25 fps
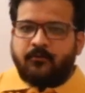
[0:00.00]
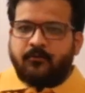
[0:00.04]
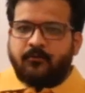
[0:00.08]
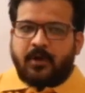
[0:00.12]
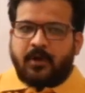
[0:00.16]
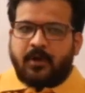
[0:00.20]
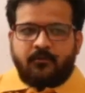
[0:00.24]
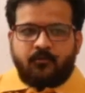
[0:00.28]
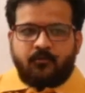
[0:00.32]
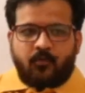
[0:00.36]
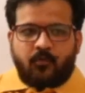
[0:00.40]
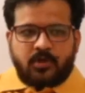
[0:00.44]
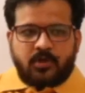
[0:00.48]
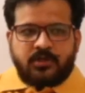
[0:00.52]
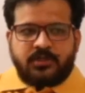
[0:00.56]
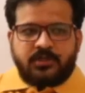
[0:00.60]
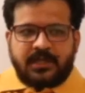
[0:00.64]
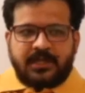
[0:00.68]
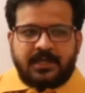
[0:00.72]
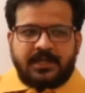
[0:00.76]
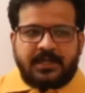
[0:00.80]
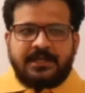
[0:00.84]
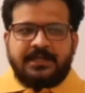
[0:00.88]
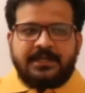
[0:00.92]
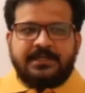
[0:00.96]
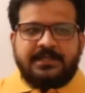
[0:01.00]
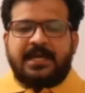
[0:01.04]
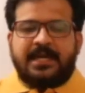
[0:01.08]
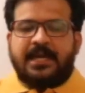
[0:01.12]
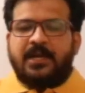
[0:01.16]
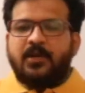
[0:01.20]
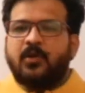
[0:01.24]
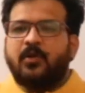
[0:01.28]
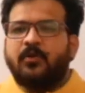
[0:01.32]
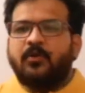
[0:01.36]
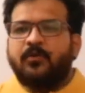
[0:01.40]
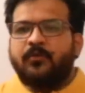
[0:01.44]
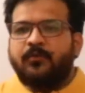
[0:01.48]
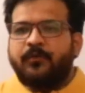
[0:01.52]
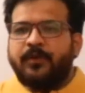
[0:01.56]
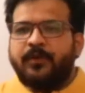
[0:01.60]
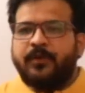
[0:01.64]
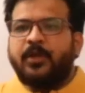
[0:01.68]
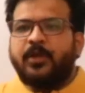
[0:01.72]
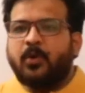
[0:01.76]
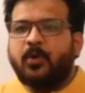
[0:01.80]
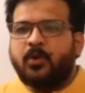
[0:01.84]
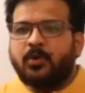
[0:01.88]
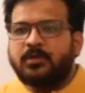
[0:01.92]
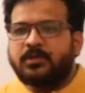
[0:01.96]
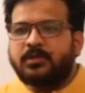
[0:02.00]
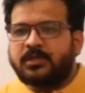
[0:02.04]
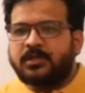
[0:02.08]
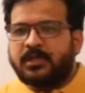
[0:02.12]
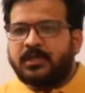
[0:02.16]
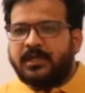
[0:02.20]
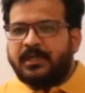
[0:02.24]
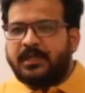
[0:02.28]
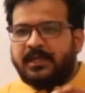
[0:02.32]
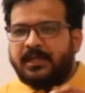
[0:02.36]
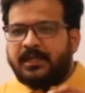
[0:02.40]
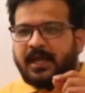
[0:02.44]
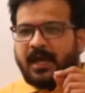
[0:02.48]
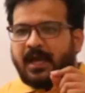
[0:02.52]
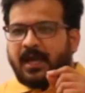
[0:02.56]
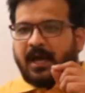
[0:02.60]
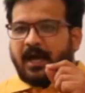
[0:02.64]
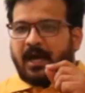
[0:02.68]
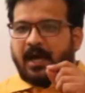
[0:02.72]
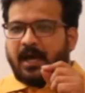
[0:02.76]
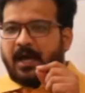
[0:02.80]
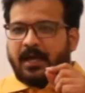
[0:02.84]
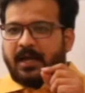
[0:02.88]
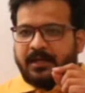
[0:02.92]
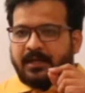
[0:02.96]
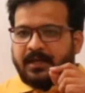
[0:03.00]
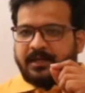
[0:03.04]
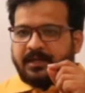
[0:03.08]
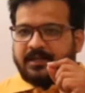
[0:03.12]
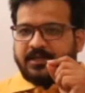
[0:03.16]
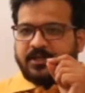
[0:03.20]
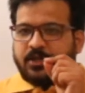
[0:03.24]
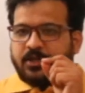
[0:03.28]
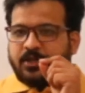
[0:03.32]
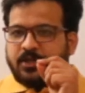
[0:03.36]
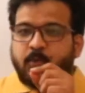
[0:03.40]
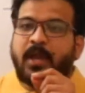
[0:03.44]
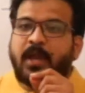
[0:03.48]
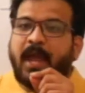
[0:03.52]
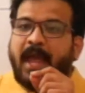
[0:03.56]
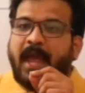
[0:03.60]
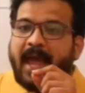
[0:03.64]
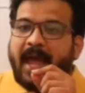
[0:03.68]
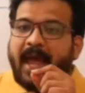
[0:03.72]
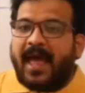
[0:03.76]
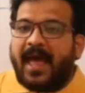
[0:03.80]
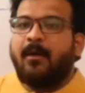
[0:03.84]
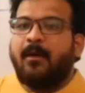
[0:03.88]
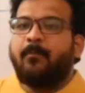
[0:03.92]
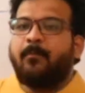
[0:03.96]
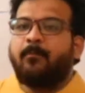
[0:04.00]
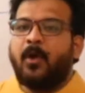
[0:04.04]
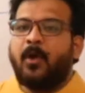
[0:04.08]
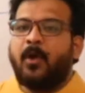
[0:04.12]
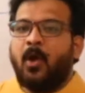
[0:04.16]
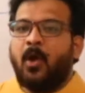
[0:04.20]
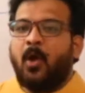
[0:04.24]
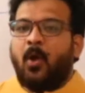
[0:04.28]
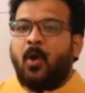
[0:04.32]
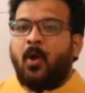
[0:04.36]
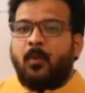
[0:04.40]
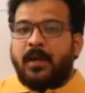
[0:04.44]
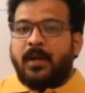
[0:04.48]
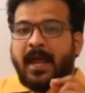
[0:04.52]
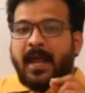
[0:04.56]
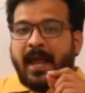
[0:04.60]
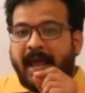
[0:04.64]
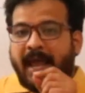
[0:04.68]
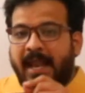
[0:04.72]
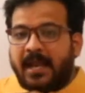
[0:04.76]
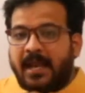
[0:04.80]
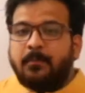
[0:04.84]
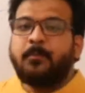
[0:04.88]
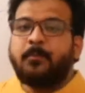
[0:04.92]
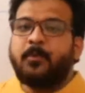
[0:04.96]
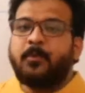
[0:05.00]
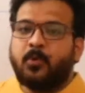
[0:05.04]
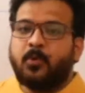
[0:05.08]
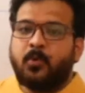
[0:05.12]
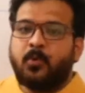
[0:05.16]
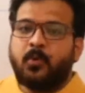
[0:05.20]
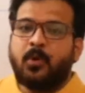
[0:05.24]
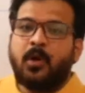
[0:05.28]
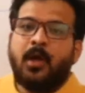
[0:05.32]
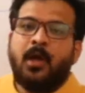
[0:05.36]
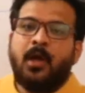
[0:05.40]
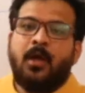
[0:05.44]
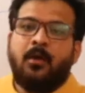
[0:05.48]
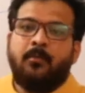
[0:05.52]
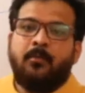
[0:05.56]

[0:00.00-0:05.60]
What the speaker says: and watching these kind of videos in the Shikuyaa app will help you,